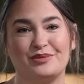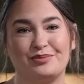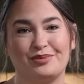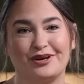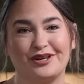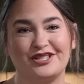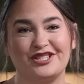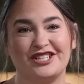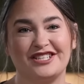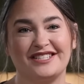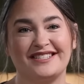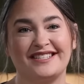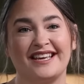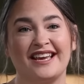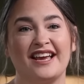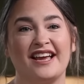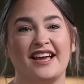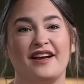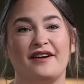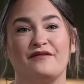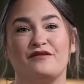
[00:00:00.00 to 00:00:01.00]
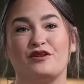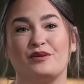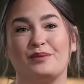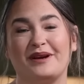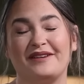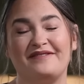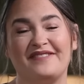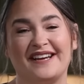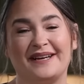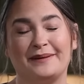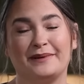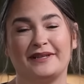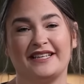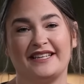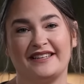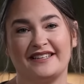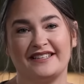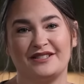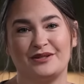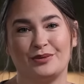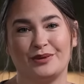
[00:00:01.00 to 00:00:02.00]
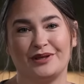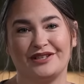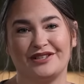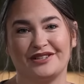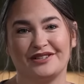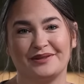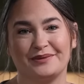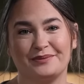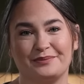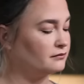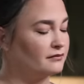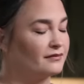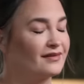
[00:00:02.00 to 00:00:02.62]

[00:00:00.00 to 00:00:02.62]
to purchase for my family this winter.